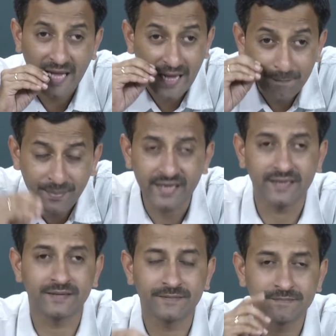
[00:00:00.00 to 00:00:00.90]
appear,
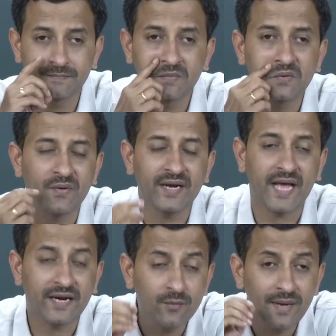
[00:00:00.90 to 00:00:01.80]
when
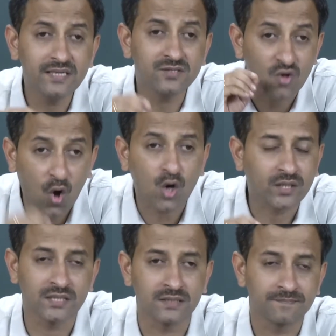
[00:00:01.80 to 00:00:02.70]
anomalies
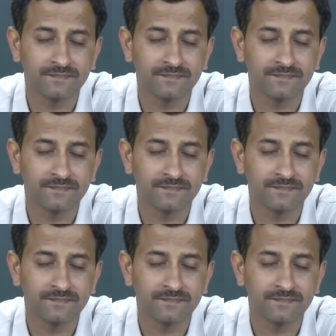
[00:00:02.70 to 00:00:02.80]
occur